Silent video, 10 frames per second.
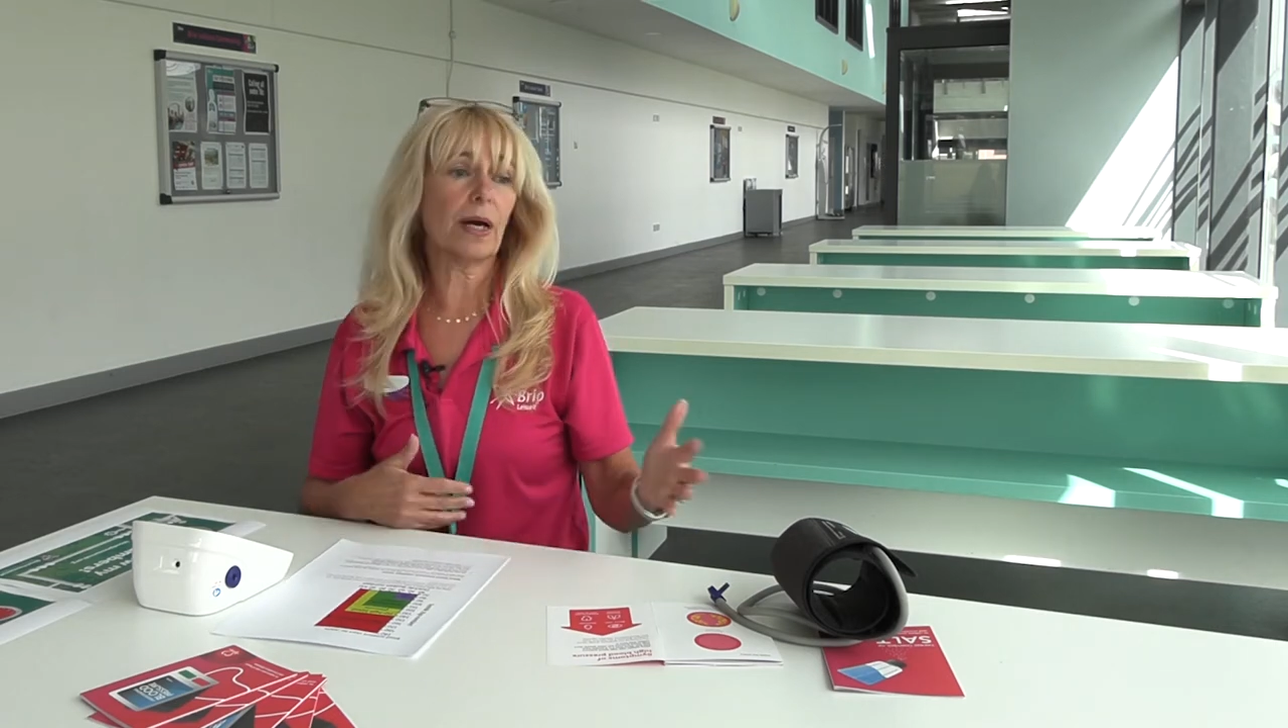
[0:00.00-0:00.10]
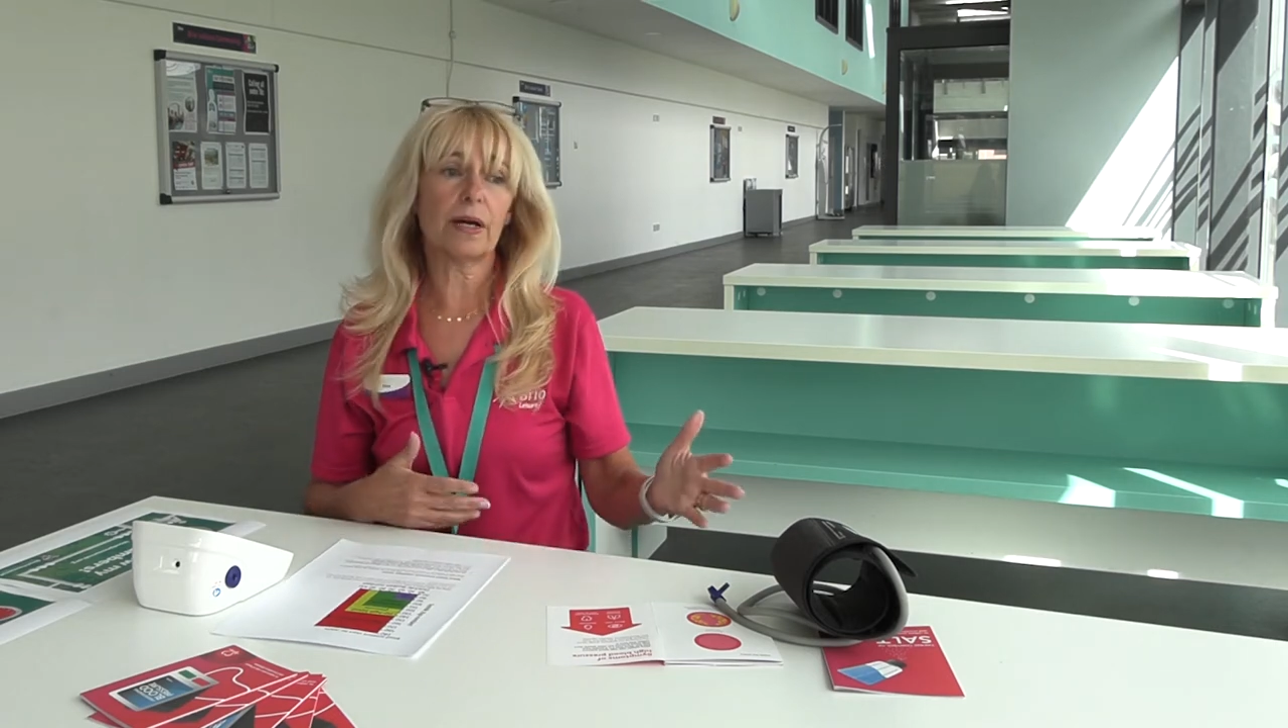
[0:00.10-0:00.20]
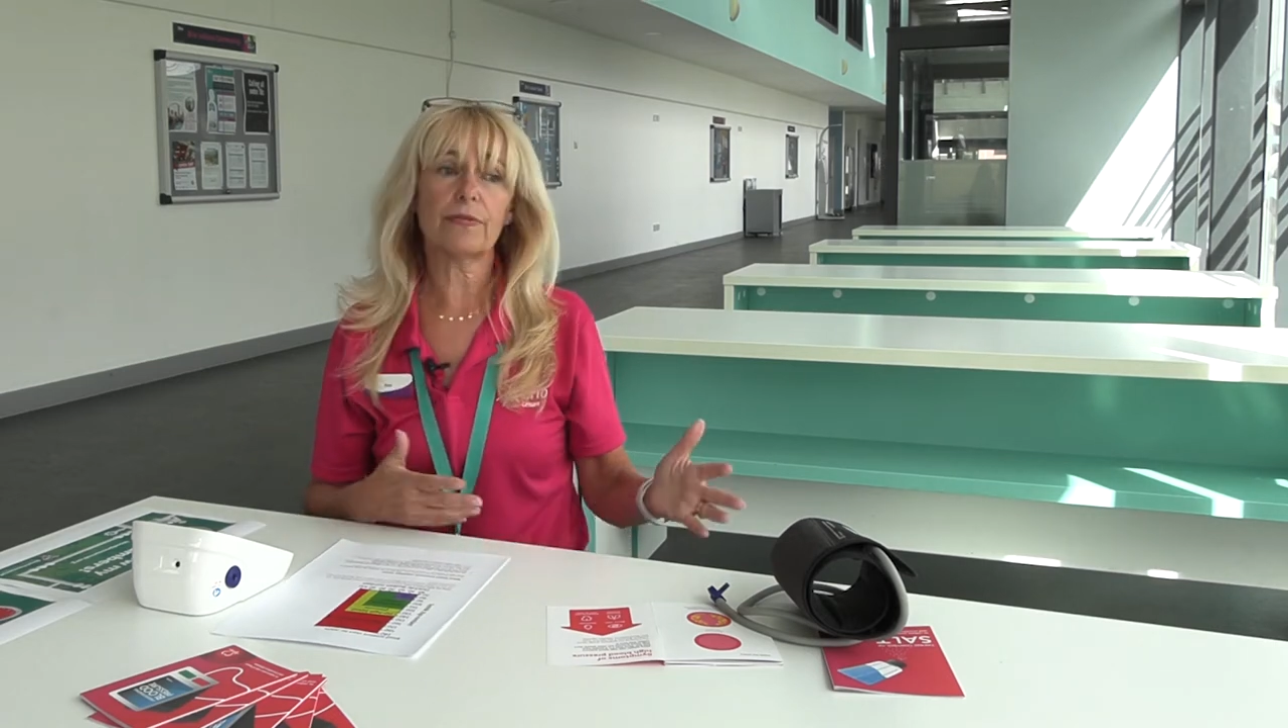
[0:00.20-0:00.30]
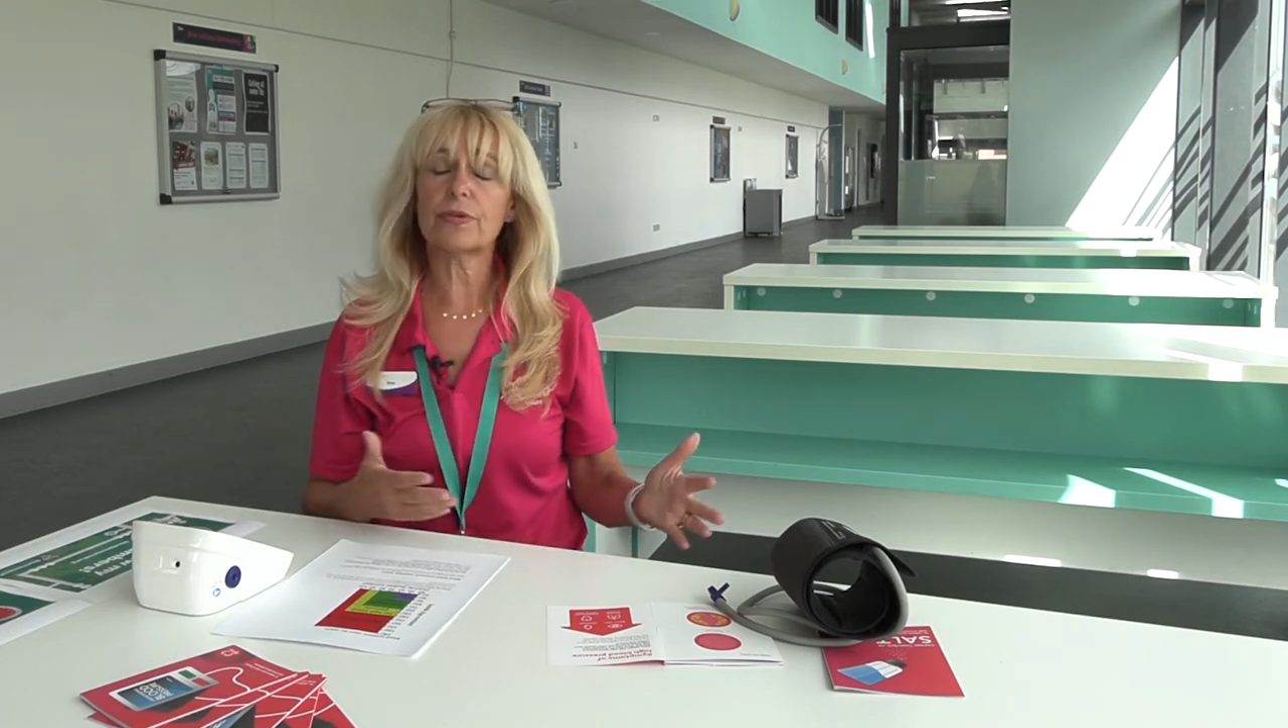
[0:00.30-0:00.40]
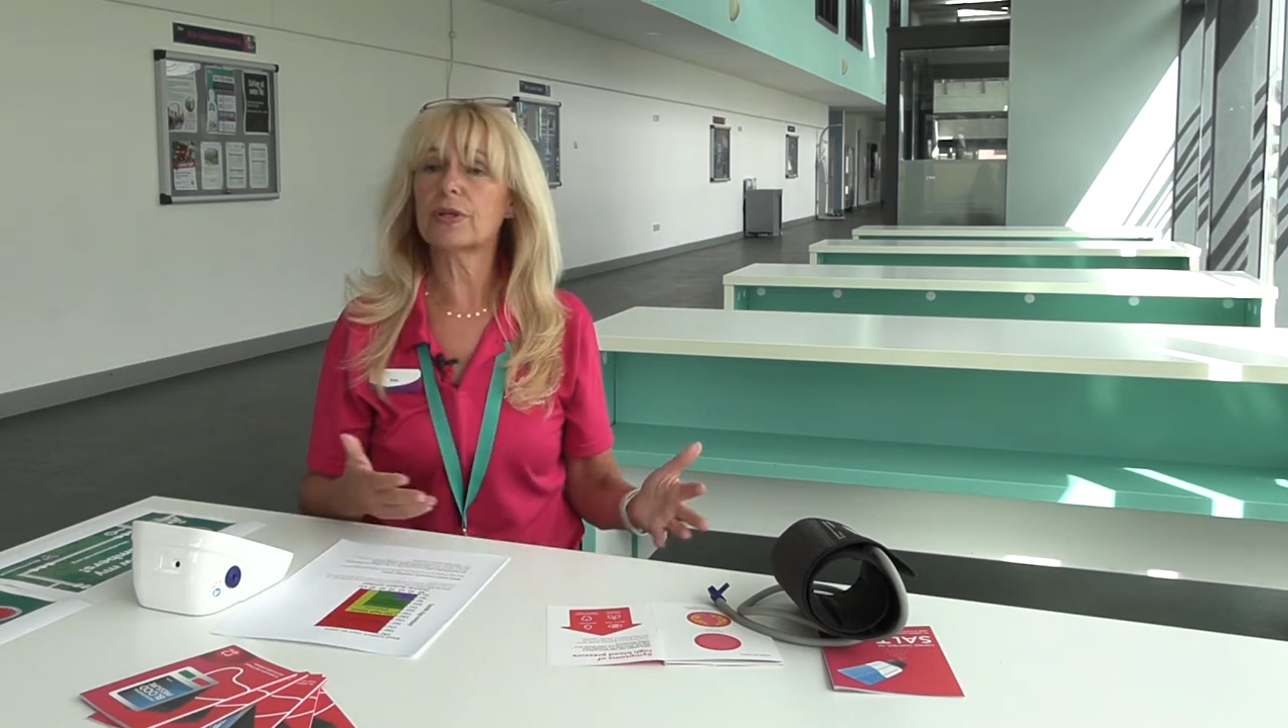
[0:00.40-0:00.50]

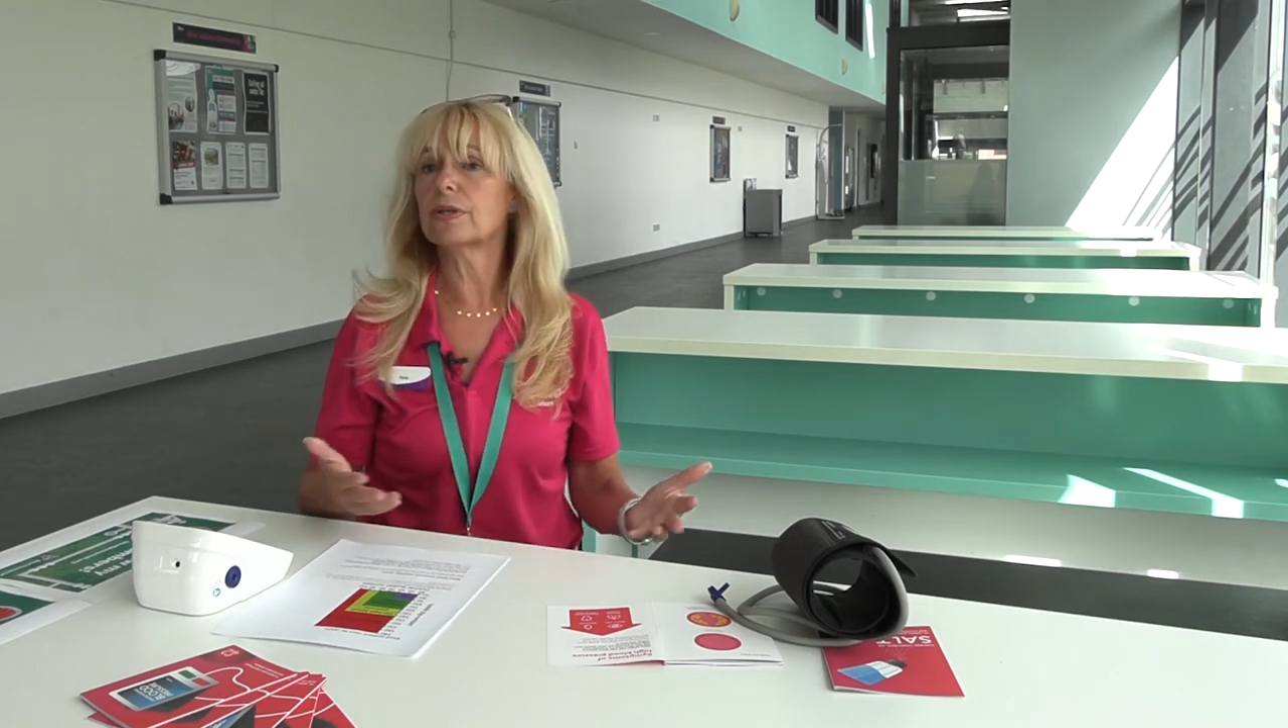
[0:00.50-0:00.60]
high for a